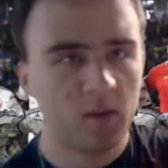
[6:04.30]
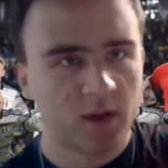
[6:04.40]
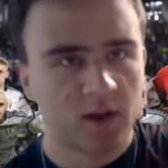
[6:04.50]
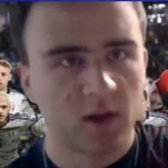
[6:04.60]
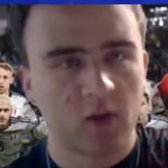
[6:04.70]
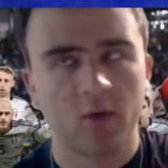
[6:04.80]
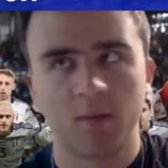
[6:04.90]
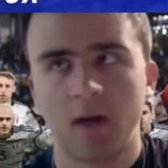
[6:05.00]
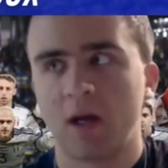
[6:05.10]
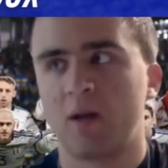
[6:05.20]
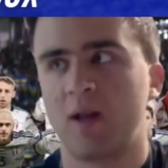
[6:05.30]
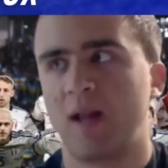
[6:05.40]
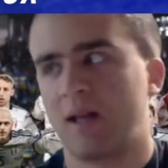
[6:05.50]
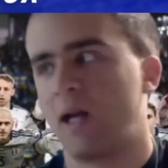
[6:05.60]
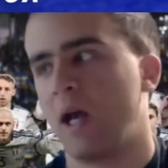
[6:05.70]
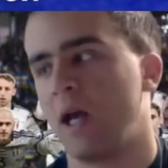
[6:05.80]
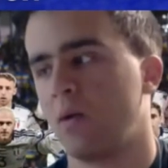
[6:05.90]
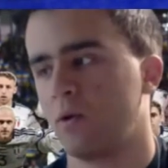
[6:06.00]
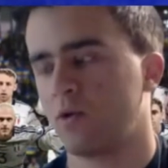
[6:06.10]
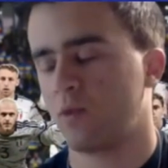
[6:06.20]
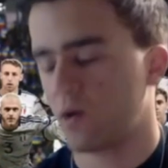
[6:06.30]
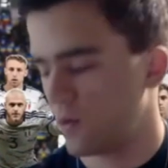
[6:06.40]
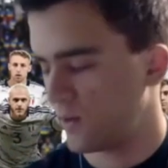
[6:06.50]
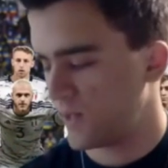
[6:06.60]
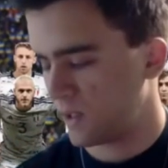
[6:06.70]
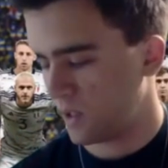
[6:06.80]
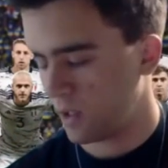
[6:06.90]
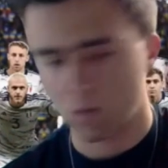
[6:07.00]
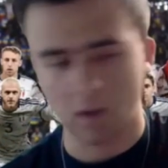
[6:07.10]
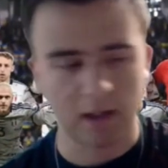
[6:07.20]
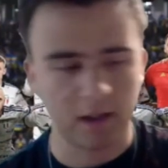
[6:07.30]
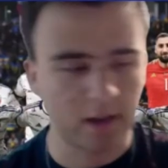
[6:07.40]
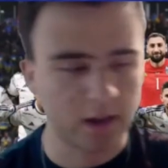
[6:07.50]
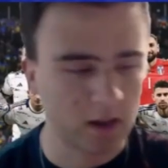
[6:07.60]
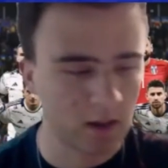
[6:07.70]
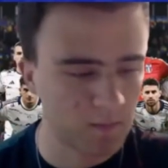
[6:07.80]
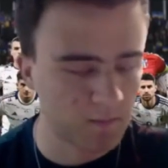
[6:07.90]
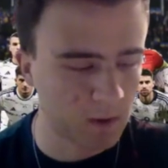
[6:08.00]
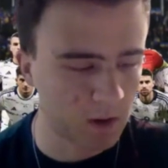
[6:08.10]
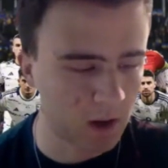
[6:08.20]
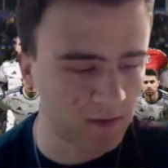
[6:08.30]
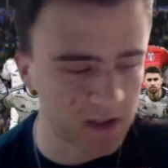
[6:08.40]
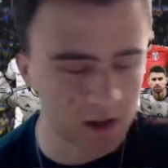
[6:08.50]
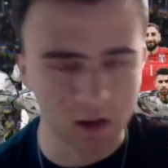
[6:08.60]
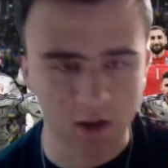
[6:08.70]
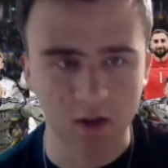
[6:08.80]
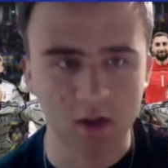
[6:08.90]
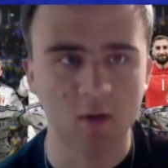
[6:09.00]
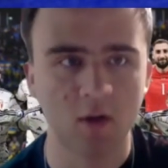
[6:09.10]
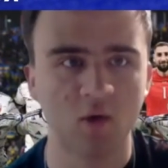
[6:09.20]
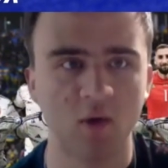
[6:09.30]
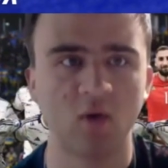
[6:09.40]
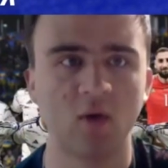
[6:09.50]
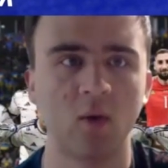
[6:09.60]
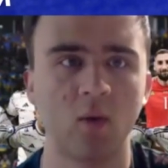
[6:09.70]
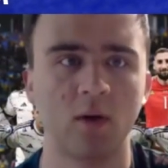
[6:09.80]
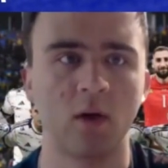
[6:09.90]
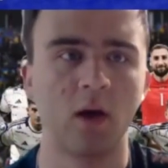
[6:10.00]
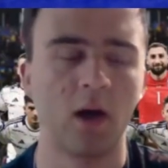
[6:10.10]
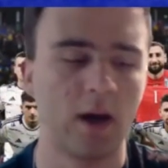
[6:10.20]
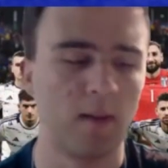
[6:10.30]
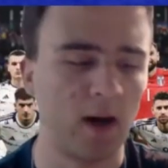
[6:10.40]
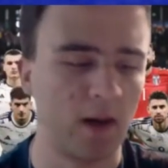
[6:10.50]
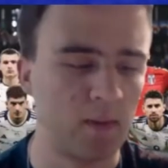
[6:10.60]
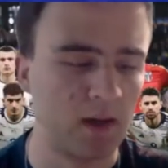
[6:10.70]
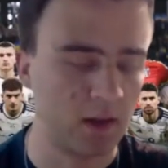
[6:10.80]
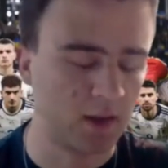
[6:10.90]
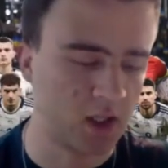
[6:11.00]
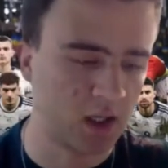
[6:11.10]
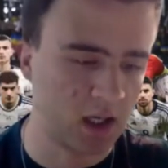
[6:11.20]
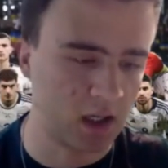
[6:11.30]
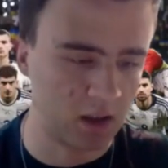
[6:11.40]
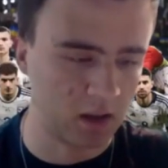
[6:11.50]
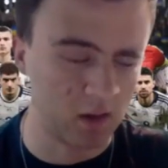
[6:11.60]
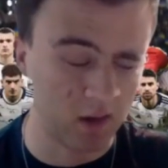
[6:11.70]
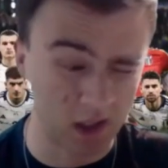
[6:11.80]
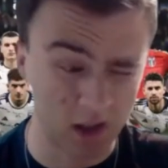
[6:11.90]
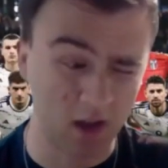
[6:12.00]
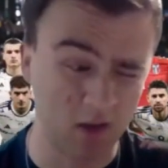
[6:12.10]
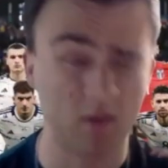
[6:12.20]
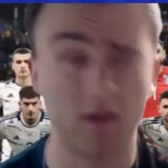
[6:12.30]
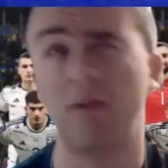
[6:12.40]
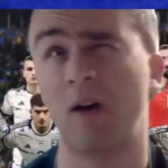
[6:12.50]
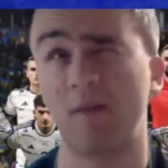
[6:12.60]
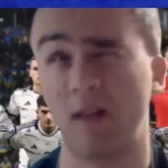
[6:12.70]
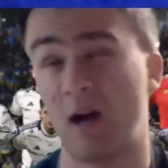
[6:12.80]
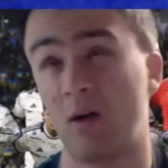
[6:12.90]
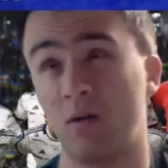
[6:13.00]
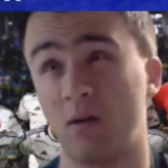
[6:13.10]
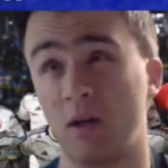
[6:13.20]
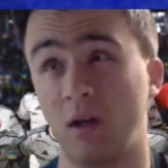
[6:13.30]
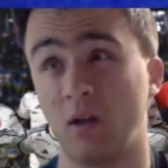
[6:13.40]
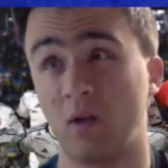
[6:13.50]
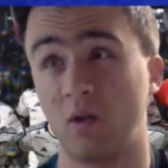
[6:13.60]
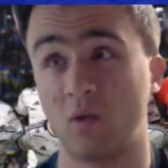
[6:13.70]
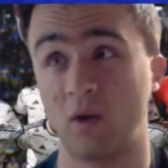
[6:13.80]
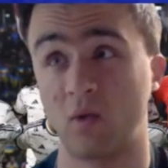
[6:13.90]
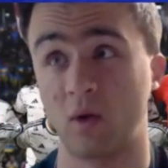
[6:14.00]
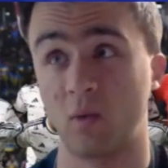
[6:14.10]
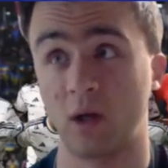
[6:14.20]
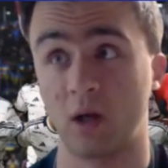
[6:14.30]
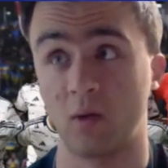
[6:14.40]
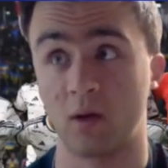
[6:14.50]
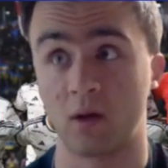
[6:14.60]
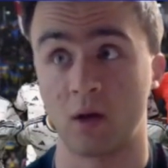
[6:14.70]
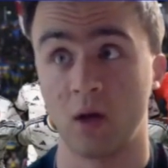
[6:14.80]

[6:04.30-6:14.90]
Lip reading: with Donnarumma is that he was recruited when after the US 2021 by PSG, and considering he's 25 now, in 2021 he was